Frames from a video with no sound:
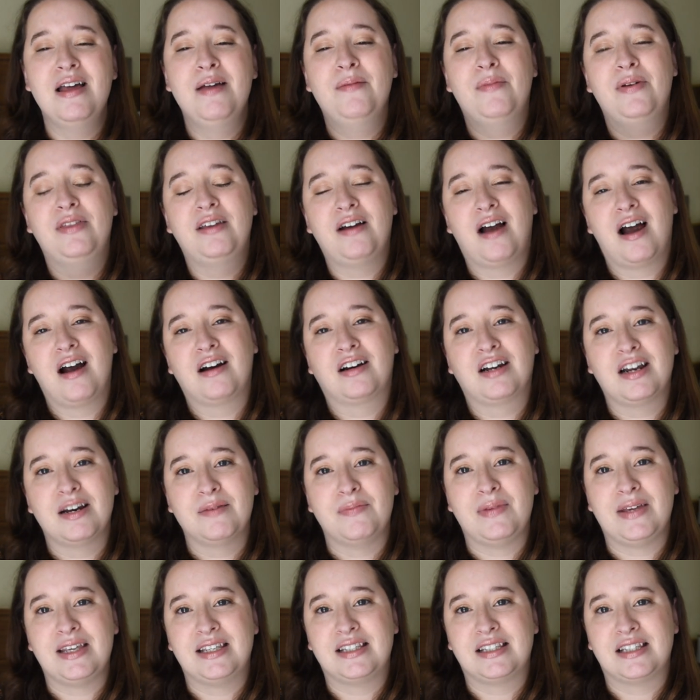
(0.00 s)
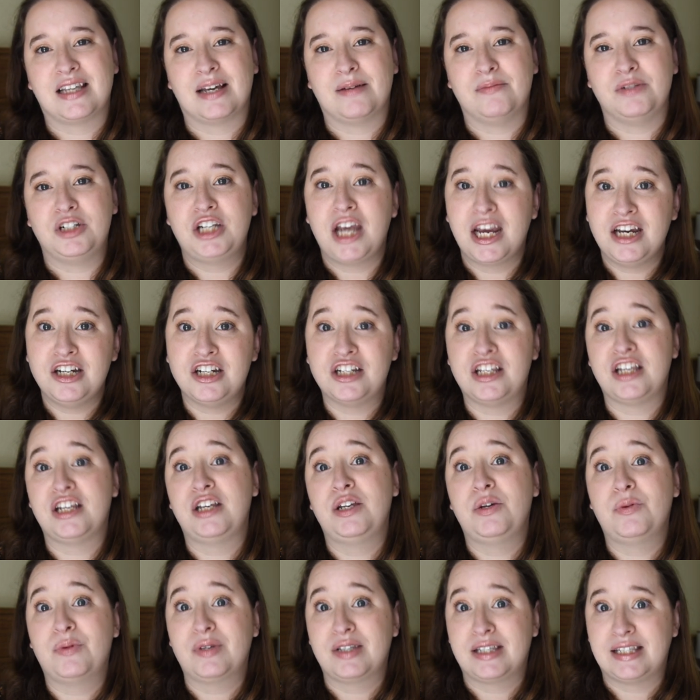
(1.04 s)
but there are going to be some changes that
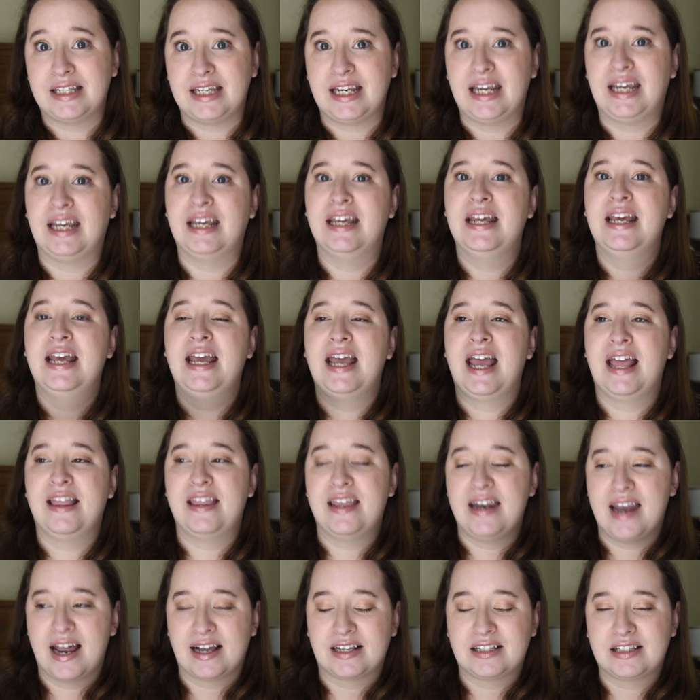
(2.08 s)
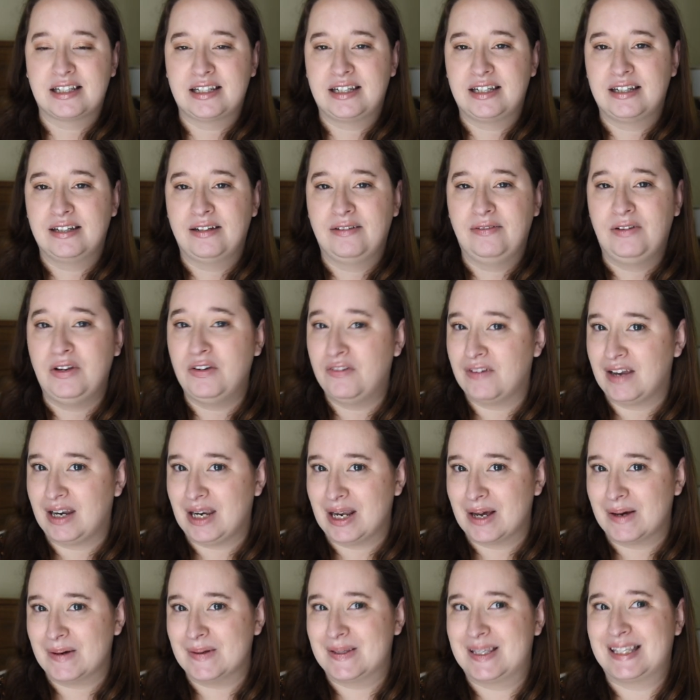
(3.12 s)
you will see in the next few
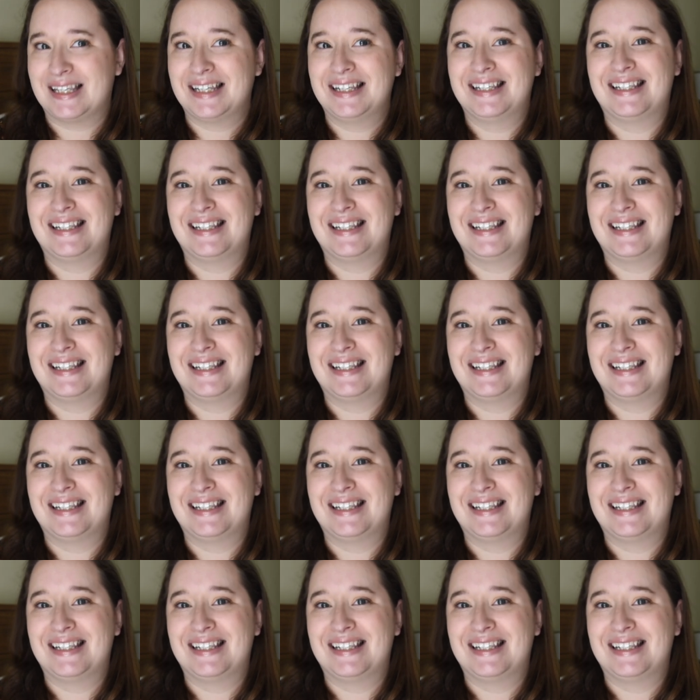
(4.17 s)
videos.